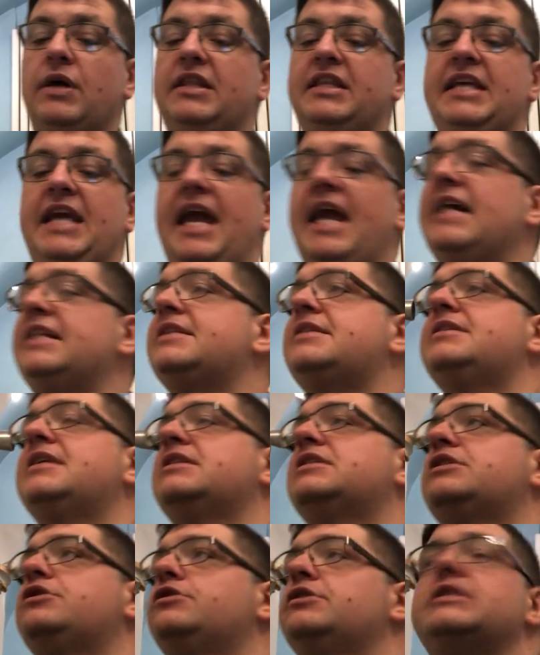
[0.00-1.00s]
what the
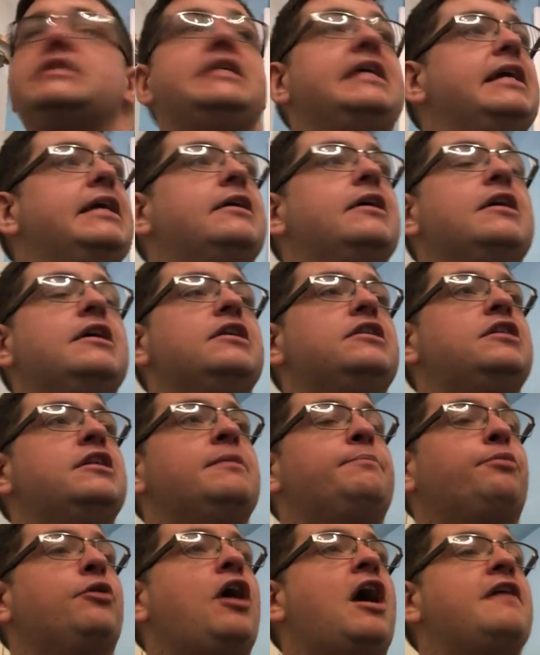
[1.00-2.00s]
ancestors did to
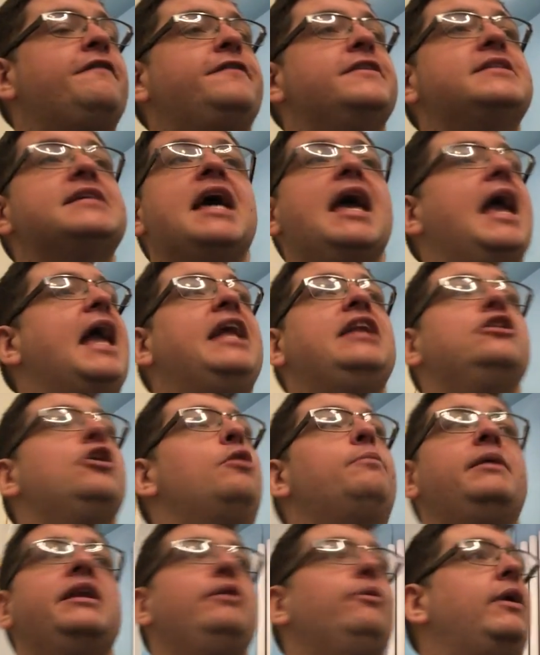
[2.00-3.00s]
the prophets. Ain't
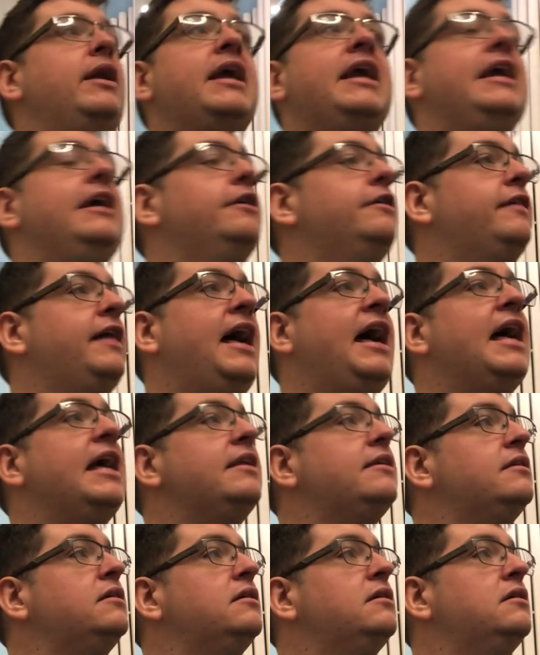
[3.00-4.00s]
nobody want to hear
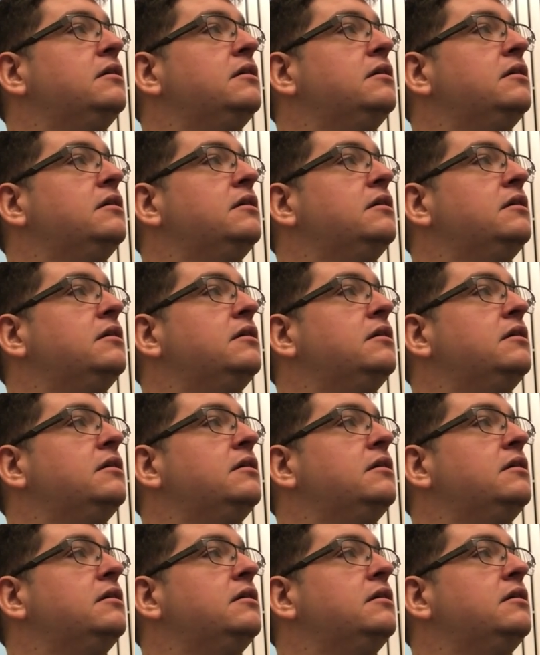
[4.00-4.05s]
that.